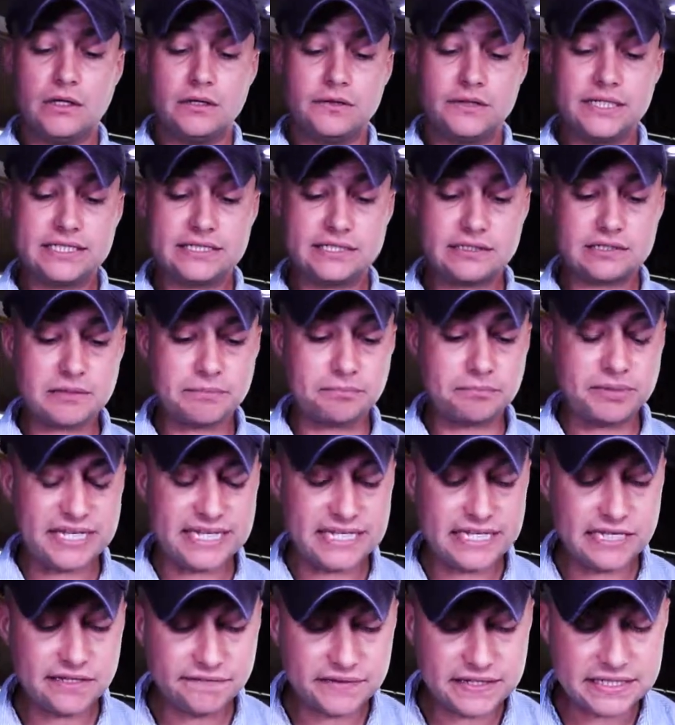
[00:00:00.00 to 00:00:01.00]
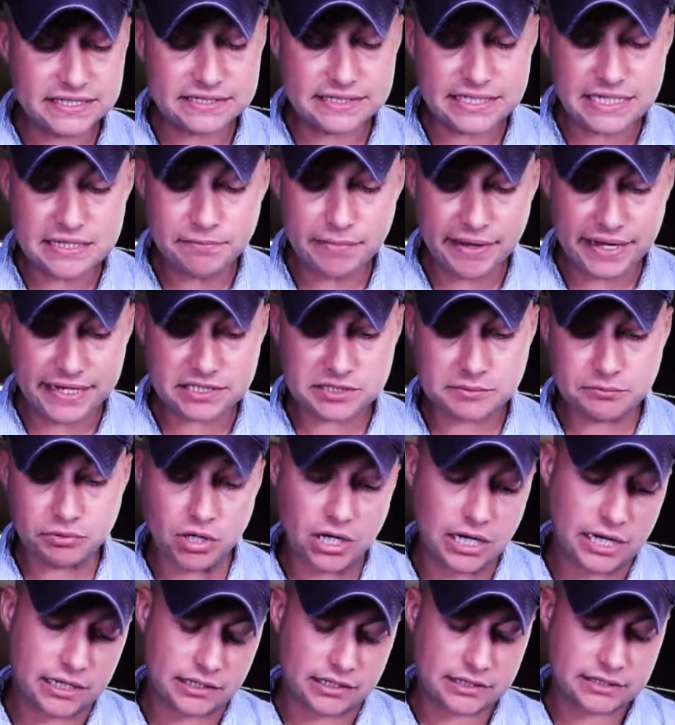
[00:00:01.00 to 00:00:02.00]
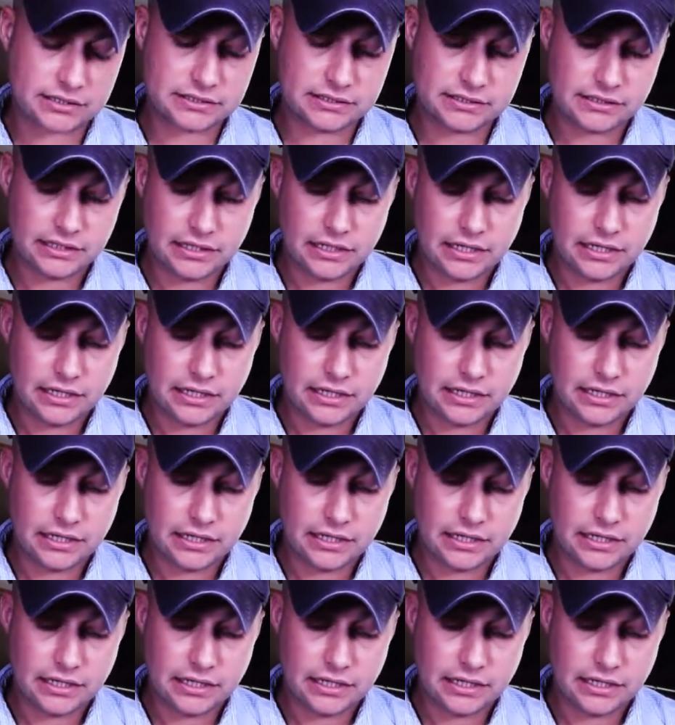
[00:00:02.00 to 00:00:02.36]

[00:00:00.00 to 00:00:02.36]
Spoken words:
This is a PVC-based product,